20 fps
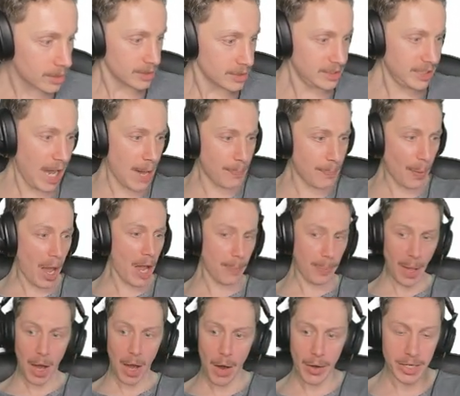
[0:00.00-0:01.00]
Yeah, baby!
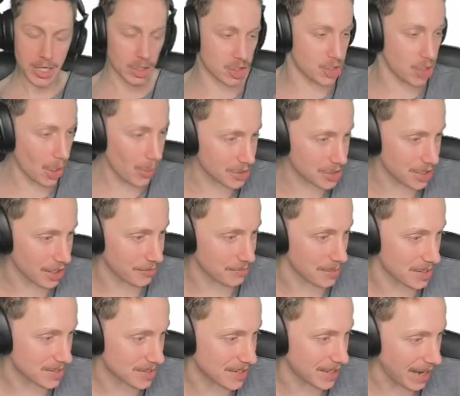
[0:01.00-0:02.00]
Oh, I got two
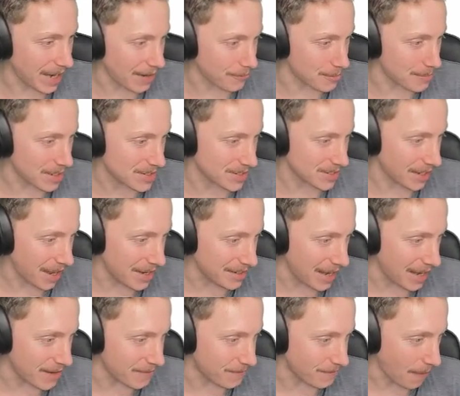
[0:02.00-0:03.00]
achievements. Get out from exit 8
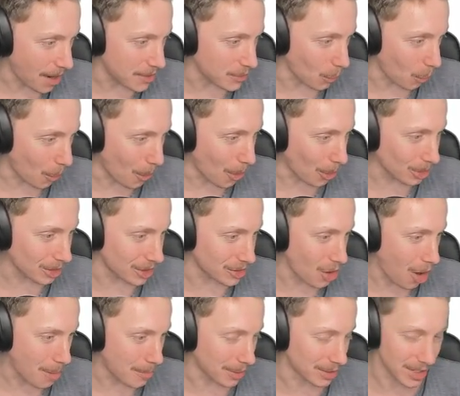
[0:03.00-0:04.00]
and find all
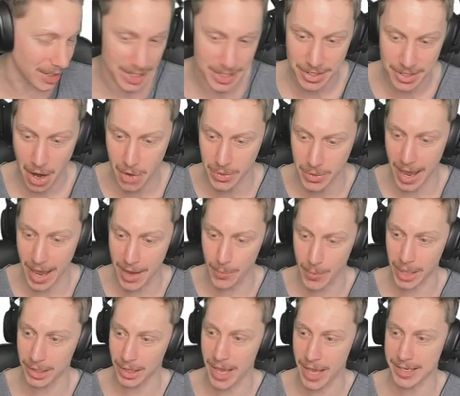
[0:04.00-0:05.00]
anomalies. Okay,
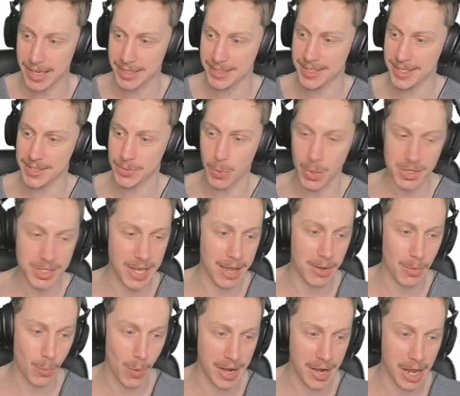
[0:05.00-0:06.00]
well, I guess this was
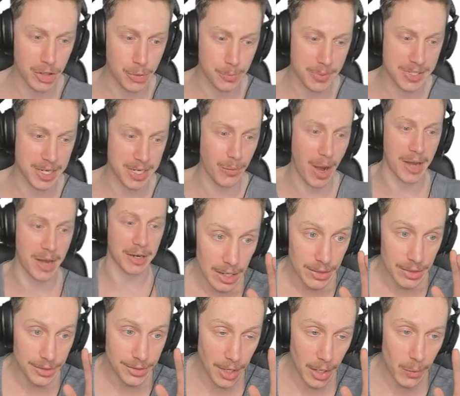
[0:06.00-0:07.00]
a 100% run.
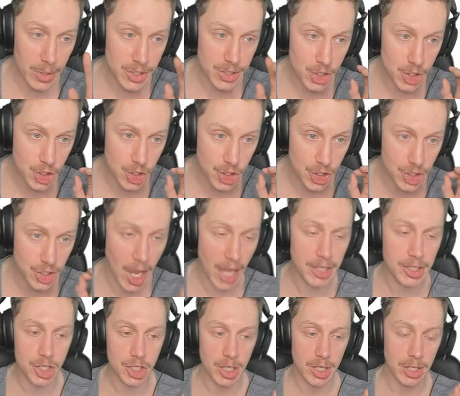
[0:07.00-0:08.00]
There was
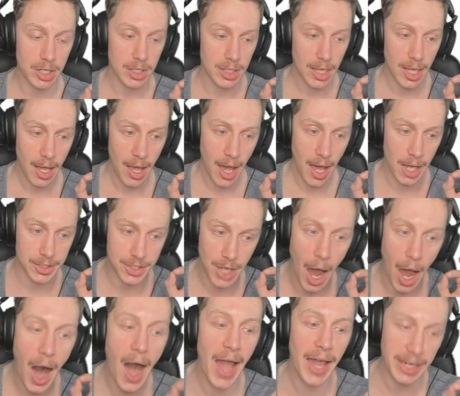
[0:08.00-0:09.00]
such a
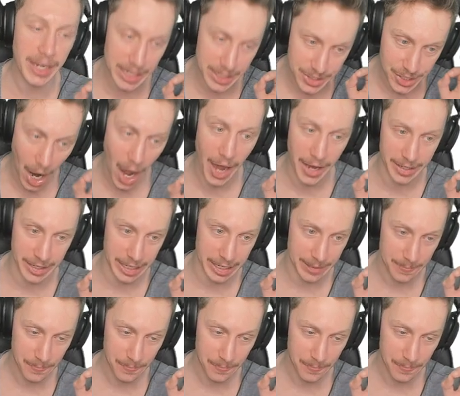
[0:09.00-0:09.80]
tiny, tiny